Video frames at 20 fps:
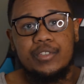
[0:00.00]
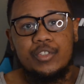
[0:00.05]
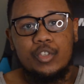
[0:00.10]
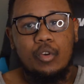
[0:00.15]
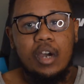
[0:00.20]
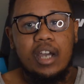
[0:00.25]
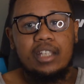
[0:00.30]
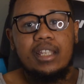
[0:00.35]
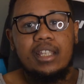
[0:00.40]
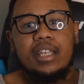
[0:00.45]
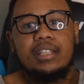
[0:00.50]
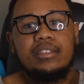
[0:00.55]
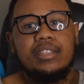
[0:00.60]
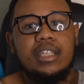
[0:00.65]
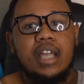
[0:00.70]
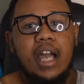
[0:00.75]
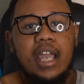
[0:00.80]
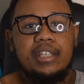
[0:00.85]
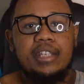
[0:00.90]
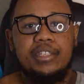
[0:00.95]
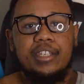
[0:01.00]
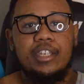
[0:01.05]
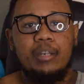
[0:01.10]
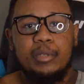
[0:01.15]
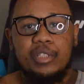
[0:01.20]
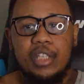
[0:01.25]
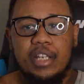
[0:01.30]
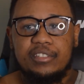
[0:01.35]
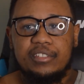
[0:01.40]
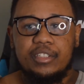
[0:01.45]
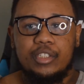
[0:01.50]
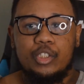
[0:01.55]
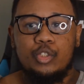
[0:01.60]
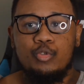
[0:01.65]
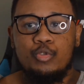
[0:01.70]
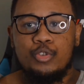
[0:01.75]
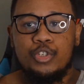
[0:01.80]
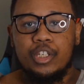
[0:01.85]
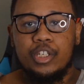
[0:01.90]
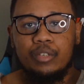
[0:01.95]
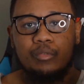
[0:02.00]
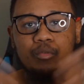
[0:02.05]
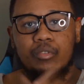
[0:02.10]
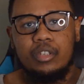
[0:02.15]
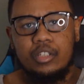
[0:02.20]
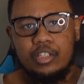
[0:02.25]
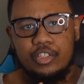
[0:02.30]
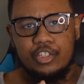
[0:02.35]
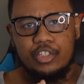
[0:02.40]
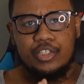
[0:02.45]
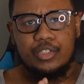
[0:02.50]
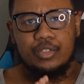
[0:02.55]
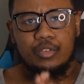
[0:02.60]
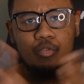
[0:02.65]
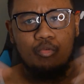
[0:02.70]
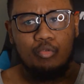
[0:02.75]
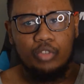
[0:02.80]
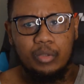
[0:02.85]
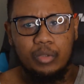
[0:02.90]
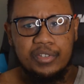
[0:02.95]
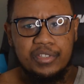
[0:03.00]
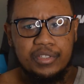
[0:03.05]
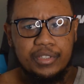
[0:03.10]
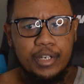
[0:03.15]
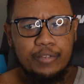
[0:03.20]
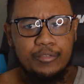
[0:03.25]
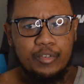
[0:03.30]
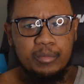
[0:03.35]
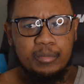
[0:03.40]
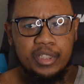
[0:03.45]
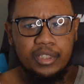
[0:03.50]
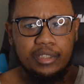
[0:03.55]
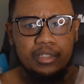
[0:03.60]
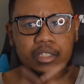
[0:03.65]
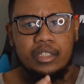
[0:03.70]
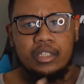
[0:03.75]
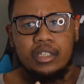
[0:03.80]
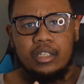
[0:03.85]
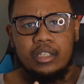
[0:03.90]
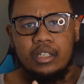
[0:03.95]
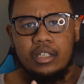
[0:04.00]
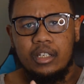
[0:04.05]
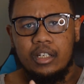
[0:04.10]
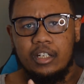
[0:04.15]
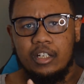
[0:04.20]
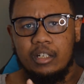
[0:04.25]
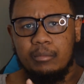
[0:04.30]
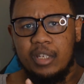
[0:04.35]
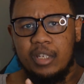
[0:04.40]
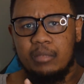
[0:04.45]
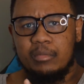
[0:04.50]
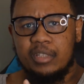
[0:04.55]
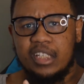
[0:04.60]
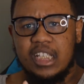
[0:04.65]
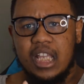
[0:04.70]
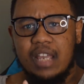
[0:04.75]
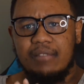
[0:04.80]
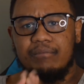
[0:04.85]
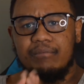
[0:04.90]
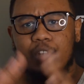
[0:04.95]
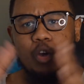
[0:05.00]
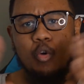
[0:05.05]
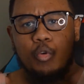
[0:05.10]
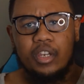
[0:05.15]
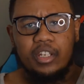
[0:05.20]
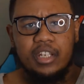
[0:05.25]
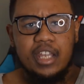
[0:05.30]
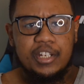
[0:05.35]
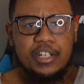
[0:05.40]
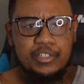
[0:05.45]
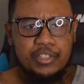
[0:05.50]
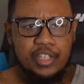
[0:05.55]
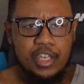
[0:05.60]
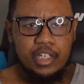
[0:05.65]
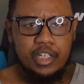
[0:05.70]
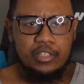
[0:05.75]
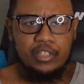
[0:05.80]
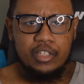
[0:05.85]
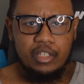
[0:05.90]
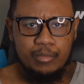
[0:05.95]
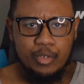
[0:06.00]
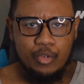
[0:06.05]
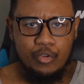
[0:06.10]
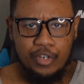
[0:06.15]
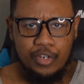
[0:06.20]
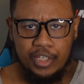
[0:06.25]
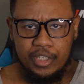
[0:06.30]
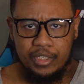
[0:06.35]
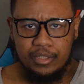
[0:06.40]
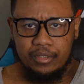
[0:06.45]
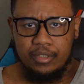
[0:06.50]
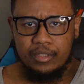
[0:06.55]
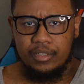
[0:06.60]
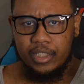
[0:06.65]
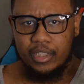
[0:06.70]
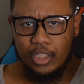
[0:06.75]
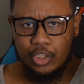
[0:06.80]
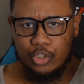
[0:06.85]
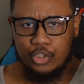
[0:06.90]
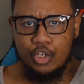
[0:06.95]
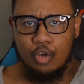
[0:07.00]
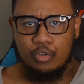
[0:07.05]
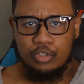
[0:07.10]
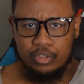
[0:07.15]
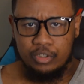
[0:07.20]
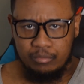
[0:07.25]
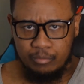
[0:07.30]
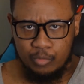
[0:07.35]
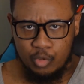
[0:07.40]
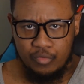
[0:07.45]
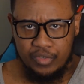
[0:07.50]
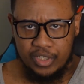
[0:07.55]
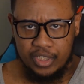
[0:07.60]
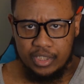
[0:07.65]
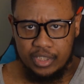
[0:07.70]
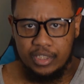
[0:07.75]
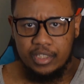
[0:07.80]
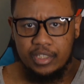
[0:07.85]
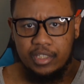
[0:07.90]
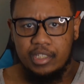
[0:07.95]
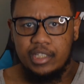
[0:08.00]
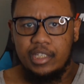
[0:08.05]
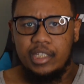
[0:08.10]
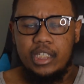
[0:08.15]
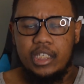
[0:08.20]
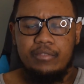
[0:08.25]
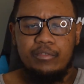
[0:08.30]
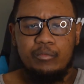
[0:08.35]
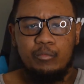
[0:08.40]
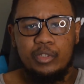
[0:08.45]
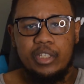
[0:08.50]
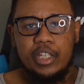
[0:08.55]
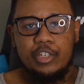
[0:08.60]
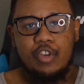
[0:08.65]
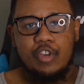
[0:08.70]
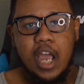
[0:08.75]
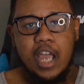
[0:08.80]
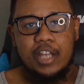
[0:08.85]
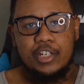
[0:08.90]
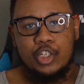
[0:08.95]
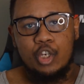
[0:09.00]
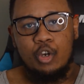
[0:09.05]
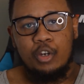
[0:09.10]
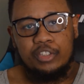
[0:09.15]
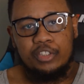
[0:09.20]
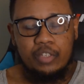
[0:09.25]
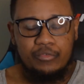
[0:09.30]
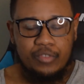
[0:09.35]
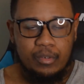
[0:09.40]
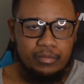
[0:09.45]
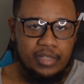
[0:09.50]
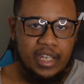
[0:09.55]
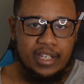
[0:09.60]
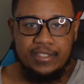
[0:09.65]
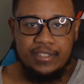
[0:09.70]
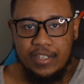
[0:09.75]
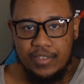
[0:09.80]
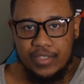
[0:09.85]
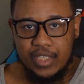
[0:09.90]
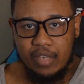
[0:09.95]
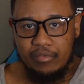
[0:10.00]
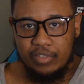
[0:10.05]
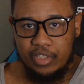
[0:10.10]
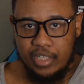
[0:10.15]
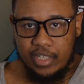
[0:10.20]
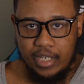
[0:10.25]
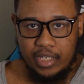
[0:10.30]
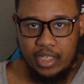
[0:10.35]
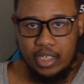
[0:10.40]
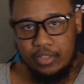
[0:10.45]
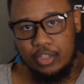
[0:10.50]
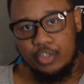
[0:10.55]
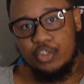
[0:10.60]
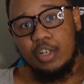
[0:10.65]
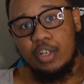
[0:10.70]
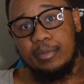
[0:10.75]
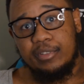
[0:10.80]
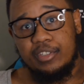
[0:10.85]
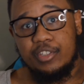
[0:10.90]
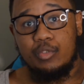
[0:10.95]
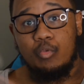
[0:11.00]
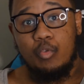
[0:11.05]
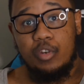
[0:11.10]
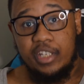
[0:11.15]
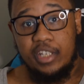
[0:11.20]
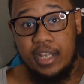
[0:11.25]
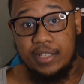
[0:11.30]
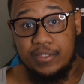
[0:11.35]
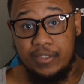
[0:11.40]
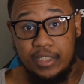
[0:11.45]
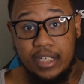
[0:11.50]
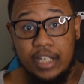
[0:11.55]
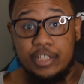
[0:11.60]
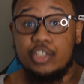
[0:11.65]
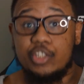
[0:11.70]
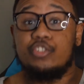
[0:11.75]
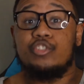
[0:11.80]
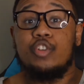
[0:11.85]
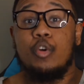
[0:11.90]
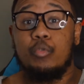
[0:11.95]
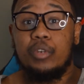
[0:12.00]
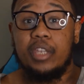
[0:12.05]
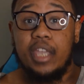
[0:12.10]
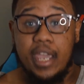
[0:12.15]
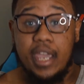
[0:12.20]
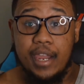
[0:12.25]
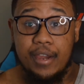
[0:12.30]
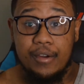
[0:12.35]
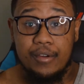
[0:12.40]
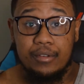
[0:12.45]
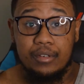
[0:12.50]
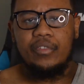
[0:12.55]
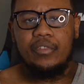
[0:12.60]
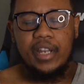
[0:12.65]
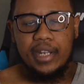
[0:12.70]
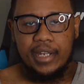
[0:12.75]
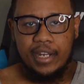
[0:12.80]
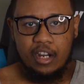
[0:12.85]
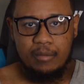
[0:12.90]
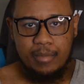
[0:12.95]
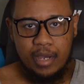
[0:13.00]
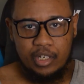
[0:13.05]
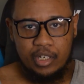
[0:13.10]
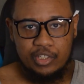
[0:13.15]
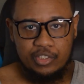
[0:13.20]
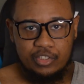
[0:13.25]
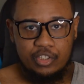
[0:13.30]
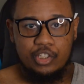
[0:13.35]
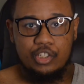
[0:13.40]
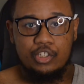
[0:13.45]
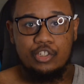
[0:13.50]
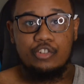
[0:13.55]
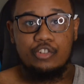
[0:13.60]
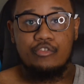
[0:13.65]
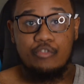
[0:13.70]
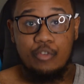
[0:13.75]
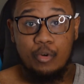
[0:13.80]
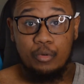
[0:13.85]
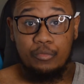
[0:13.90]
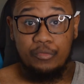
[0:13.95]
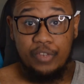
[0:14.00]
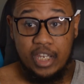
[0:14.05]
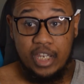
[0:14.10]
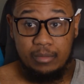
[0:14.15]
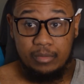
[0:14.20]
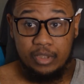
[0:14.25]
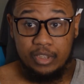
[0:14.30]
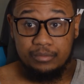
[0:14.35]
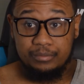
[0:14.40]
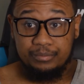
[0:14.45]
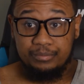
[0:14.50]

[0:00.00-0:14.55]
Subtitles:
so I liked the idea, but the execution just really wasn't there for me. Mainly because I have no connection to any of the community that they show in the movie. Even when they try showing them from 1978 and then jump into 2018, I just don't care. The thing I care about is the Strode family.